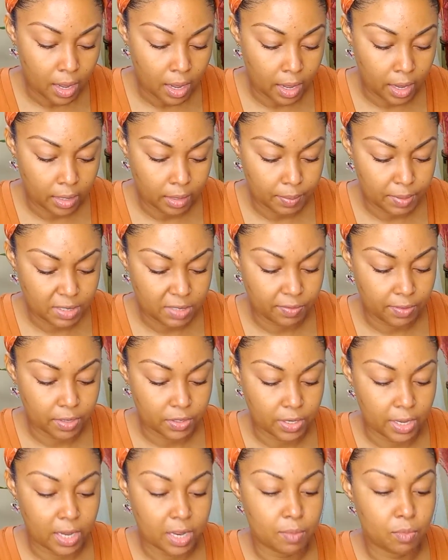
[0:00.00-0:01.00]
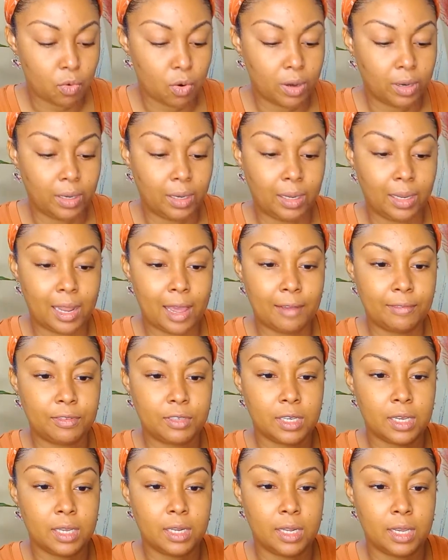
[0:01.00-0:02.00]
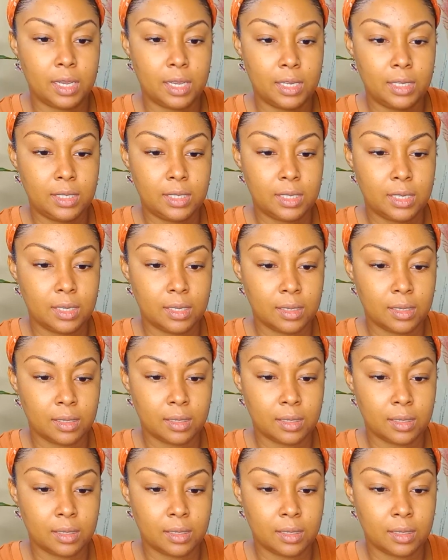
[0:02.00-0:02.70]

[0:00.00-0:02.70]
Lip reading: And let me see if there's any more left in it.